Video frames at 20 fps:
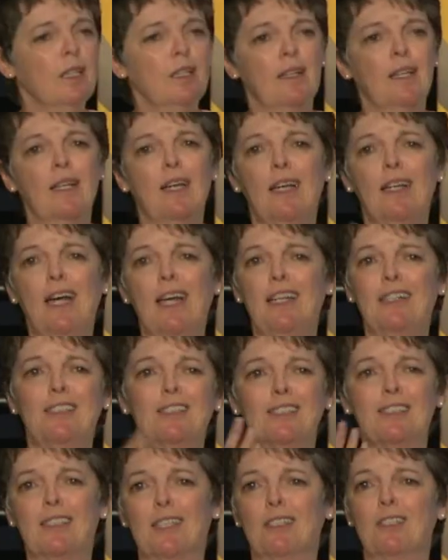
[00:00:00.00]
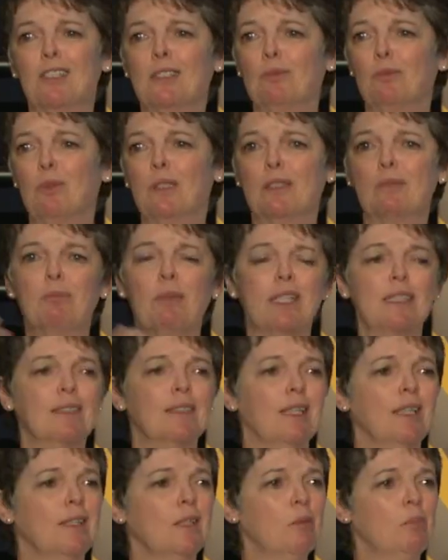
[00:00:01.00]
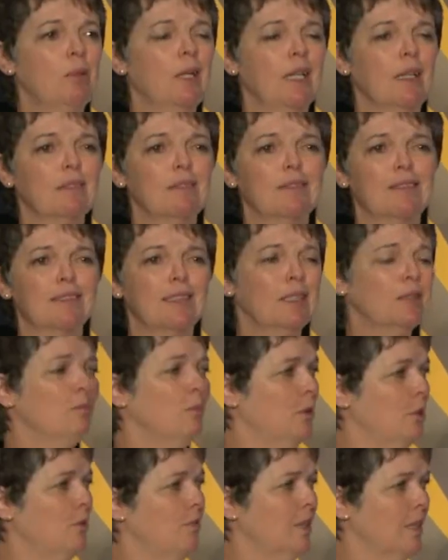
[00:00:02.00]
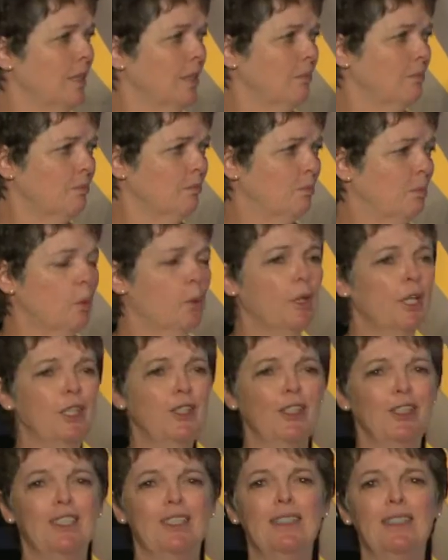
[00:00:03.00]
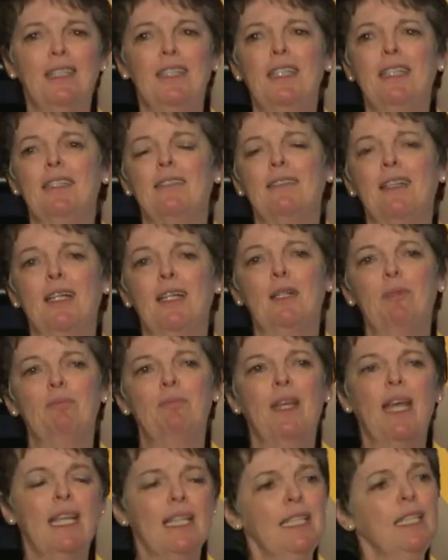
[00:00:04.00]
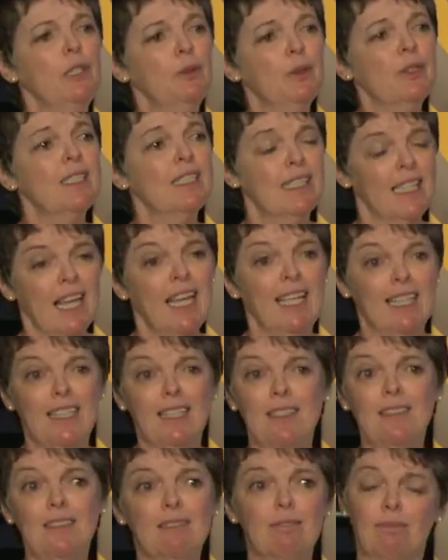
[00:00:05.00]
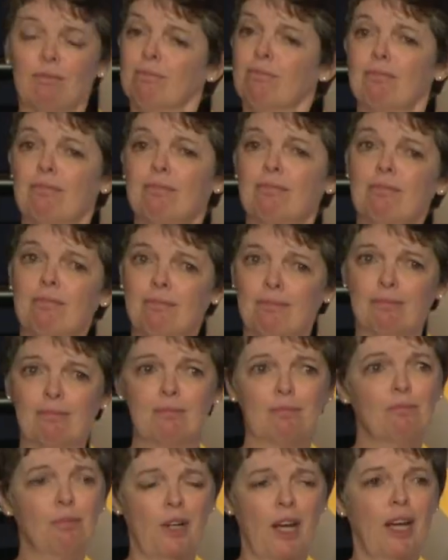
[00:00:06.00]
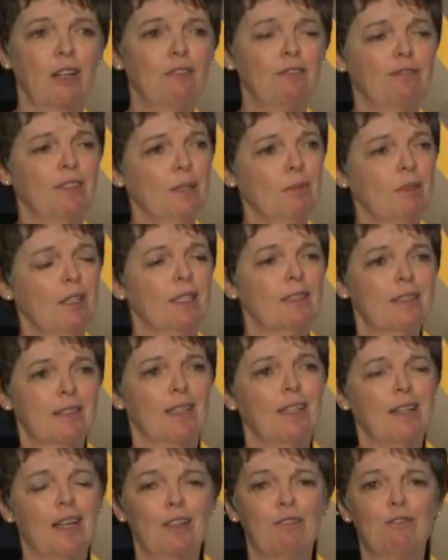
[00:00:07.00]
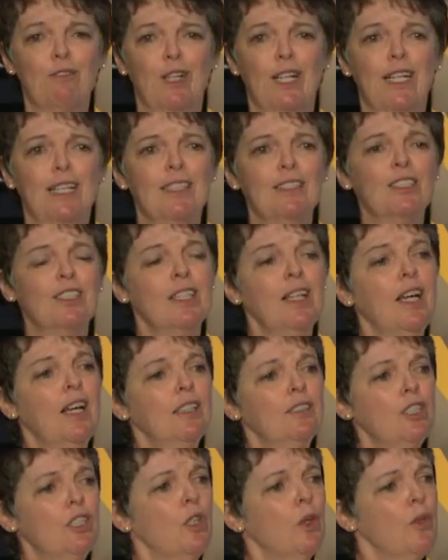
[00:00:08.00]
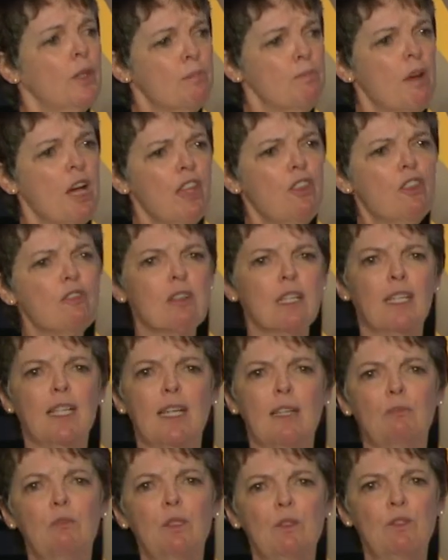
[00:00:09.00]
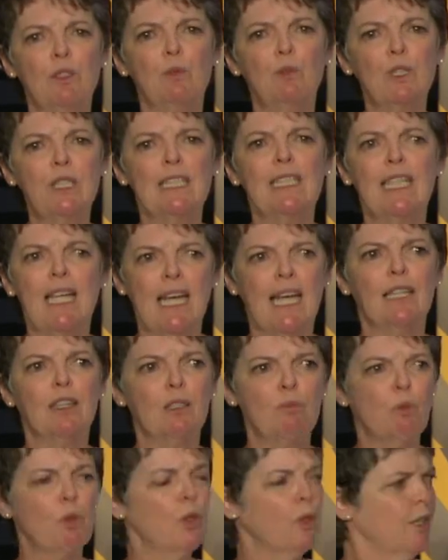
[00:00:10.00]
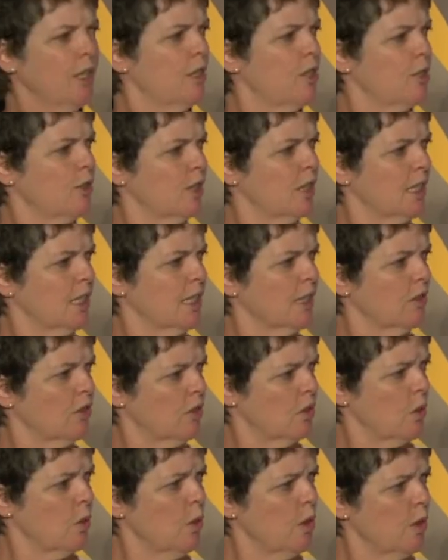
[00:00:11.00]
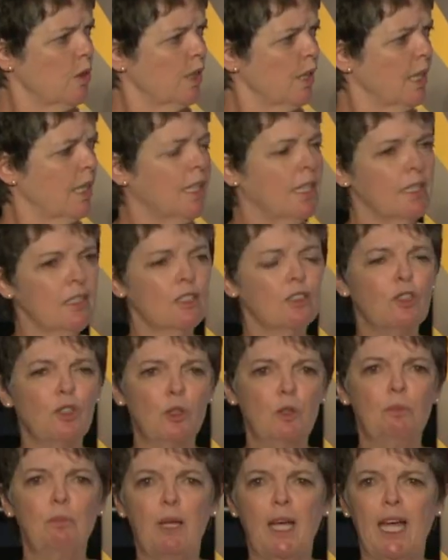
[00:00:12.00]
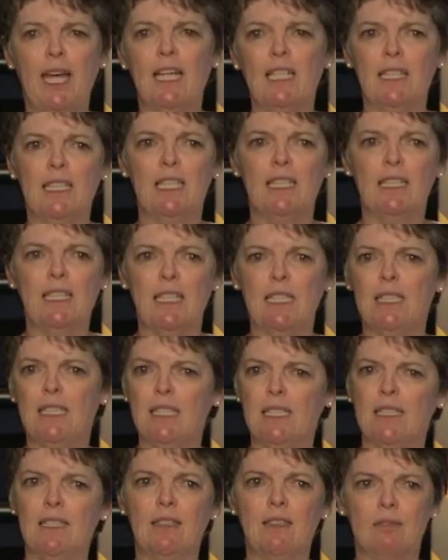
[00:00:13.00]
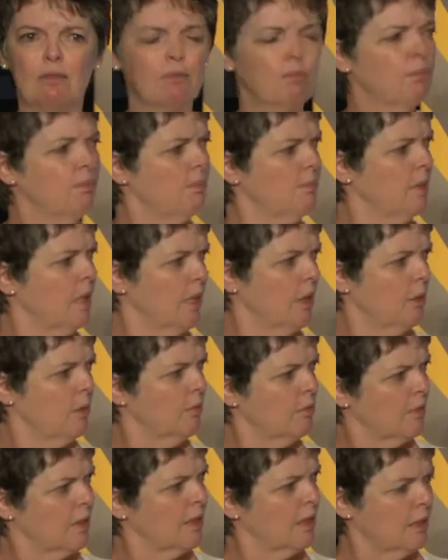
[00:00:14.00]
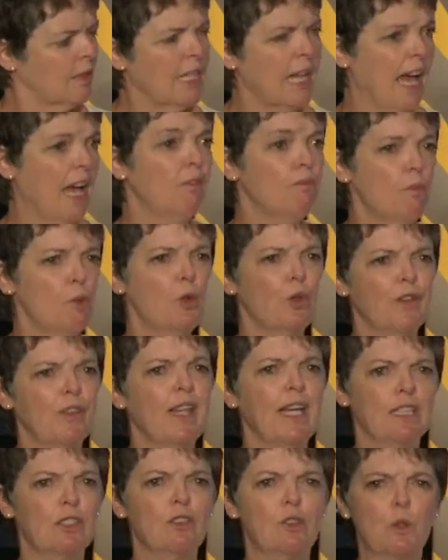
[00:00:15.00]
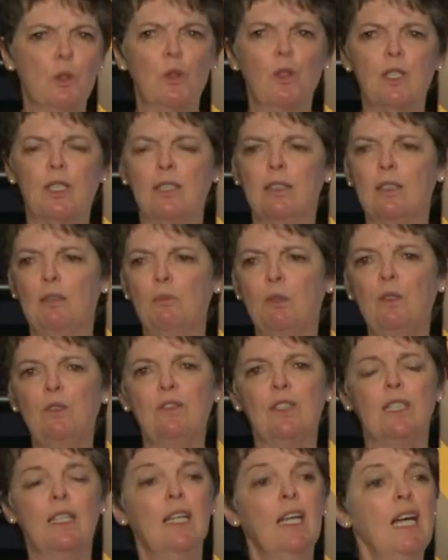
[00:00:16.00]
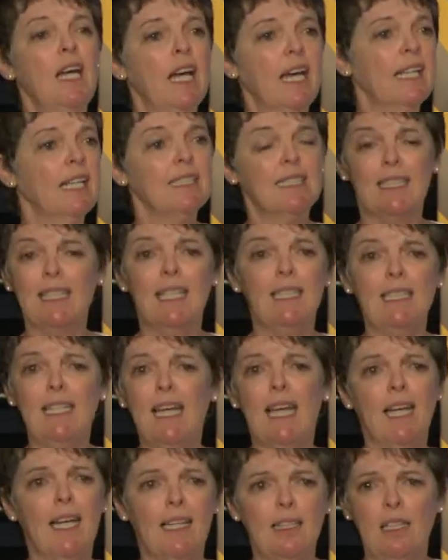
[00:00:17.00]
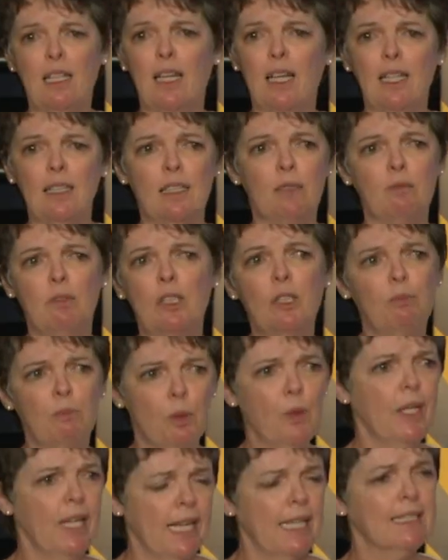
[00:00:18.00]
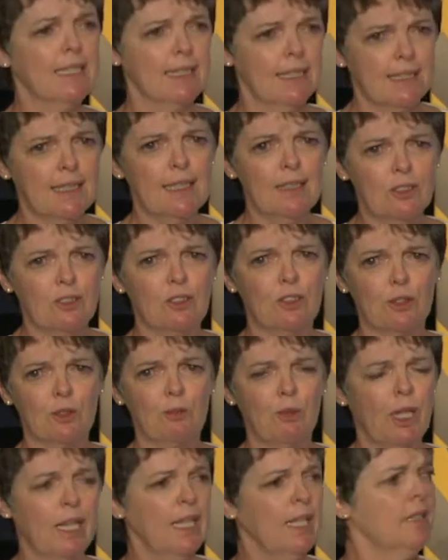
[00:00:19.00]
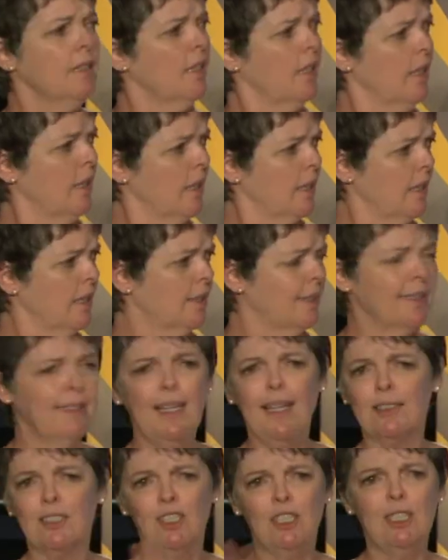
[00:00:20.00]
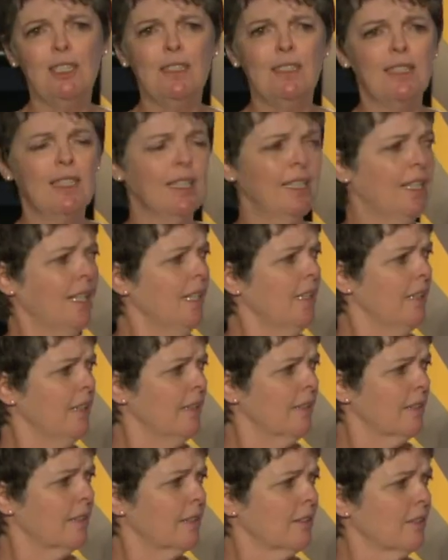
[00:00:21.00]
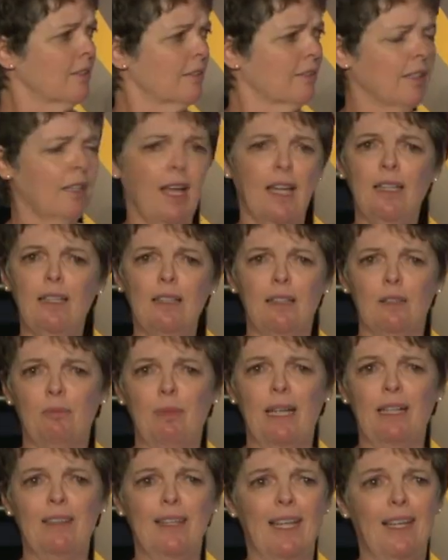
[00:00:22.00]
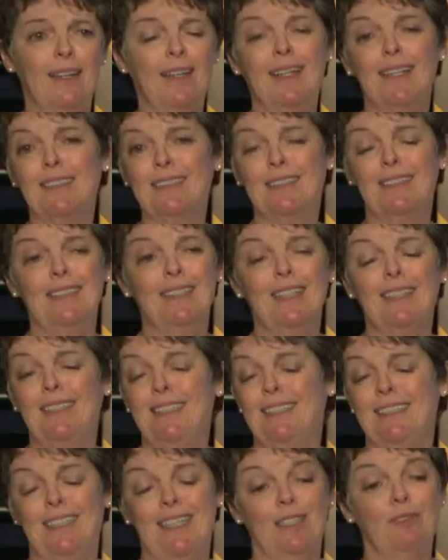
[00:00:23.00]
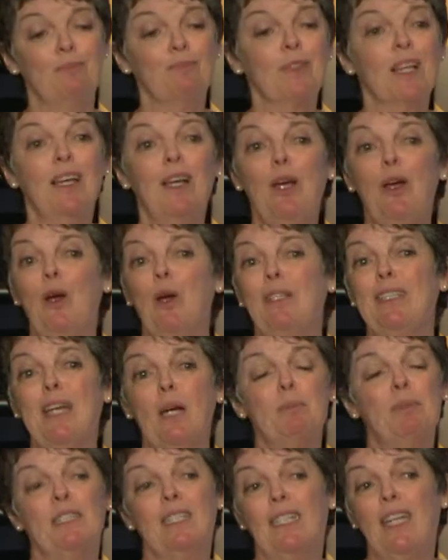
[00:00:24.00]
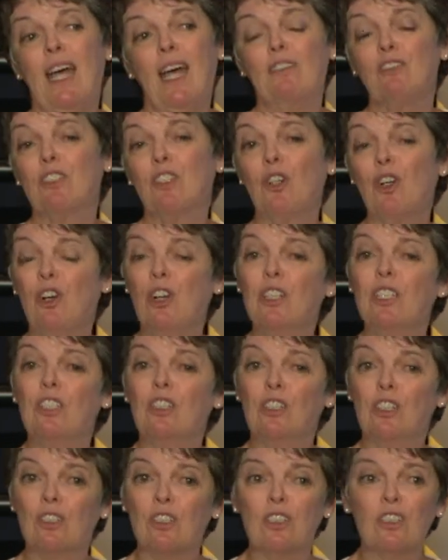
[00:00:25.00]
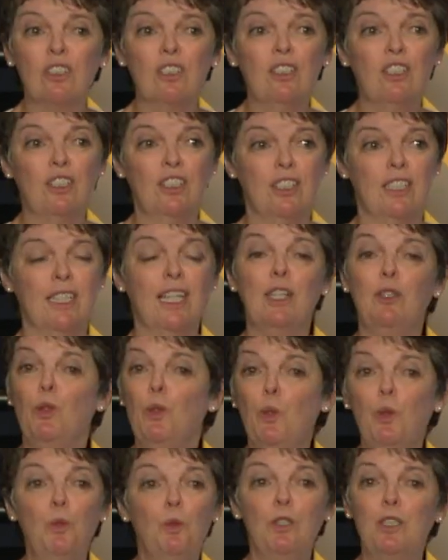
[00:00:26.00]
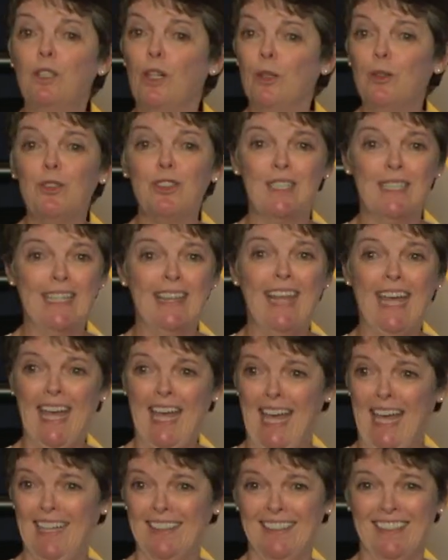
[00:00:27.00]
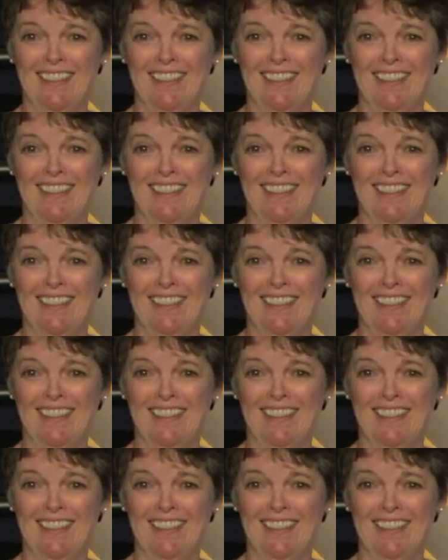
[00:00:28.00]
Hmm. I, I had a discussion with my son about the movie Boyhood, um, and he was saying, proud feminist that I've raised, you know, the mother in that movie really had the more interesting story, and it's too bad that they didn't, you know, hmm. have more of that story in the movie. And I said, and yeah, and the, and the little boy has a sister, right? And he said, yeah, she didn't get any anything about that. And I said, and he said, yeah, but they'd have to call it girlhood, and who would go see that?